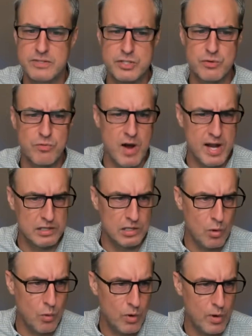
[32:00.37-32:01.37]
this great
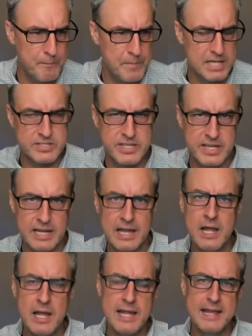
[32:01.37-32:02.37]
lore, mixing
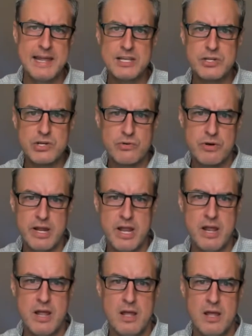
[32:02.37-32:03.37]

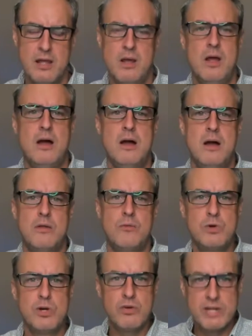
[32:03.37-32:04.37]
history, uh,
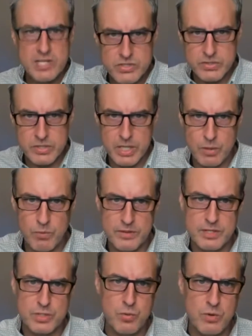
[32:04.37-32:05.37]
the real history
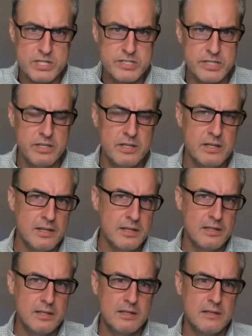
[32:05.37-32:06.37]
with the twisted
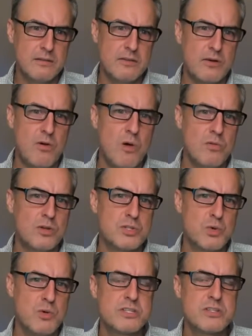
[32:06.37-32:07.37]
their own little
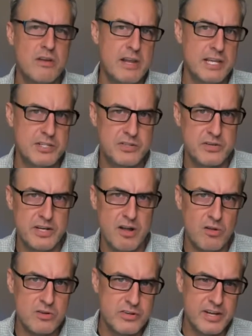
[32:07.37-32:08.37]
twist on history,
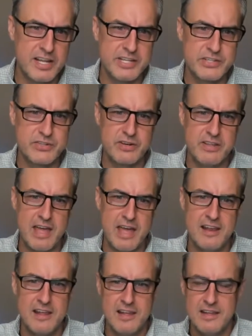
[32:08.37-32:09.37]
alternate history
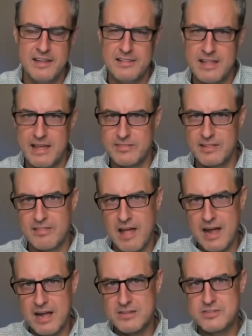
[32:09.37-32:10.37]
that that the
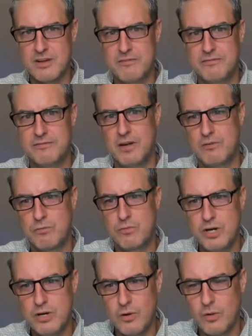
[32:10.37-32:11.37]
lines of, of
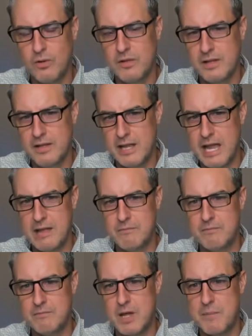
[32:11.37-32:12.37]
real
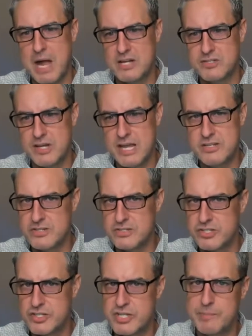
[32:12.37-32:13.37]
and
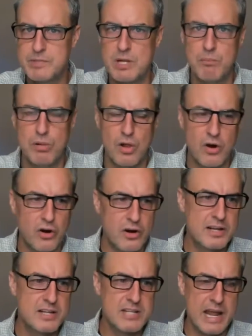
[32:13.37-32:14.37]
imagination just seem to
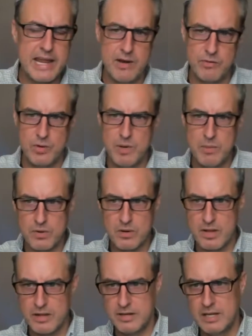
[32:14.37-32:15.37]
blur because I can't
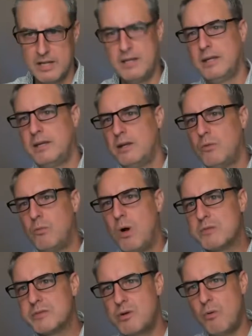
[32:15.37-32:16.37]
remember like you know
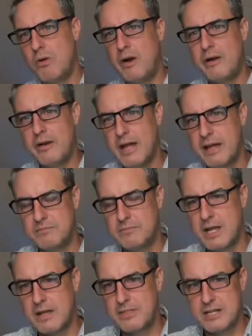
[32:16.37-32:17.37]
what was going on at,
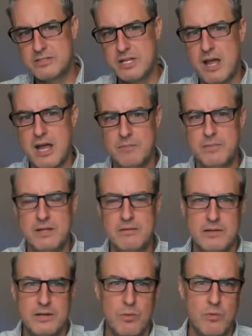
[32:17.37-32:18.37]
at that time
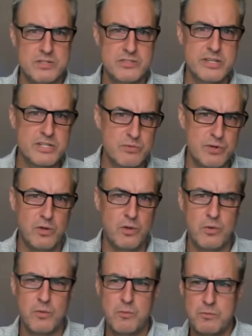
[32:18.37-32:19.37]
didn't you know was this real
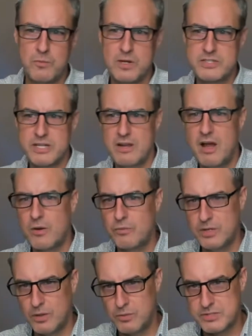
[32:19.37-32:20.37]
or was it not
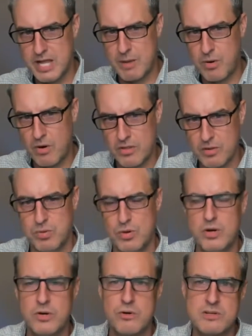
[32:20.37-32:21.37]
real was that part of the
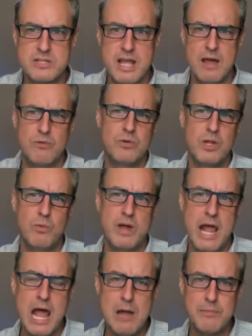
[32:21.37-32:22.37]
book or is that really
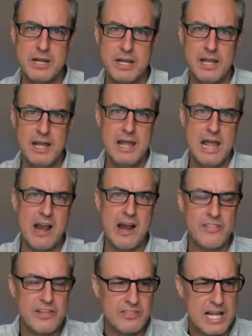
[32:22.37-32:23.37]
what happened and
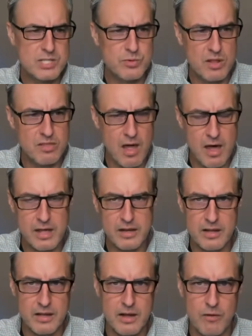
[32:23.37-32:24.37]
i think that's a
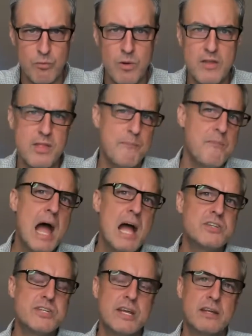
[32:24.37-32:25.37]
lot of where the
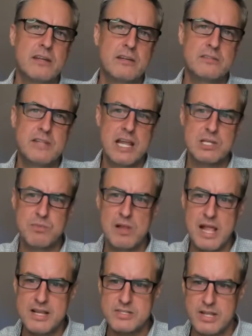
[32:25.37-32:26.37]
magic takes
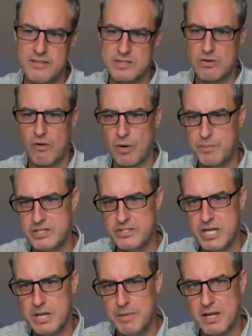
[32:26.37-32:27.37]
place in this
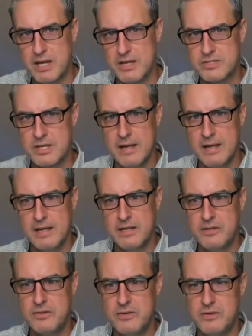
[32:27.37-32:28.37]
rpg because
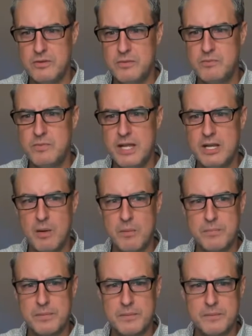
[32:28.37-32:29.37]
you, you end
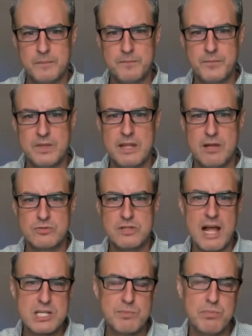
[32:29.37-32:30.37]
up those
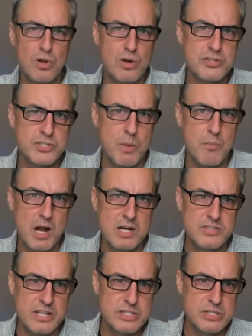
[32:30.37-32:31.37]
lines blur so
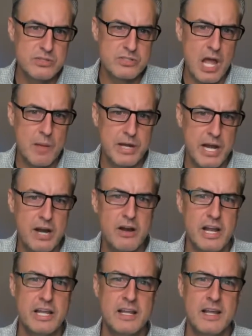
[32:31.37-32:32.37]
much that you stop
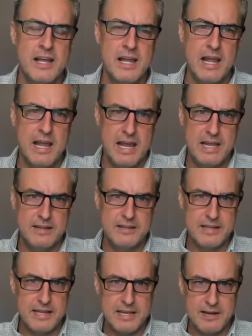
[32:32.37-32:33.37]
caring
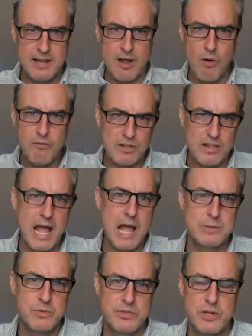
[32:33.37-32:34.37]
and and it
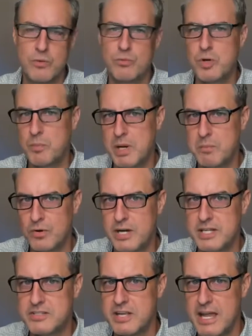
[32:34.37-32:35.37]
overlaps with your real
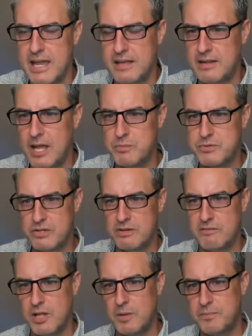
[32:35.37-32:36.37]
memories and helps you
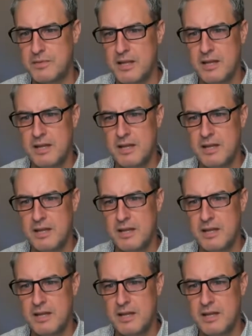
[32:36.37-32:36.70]
develop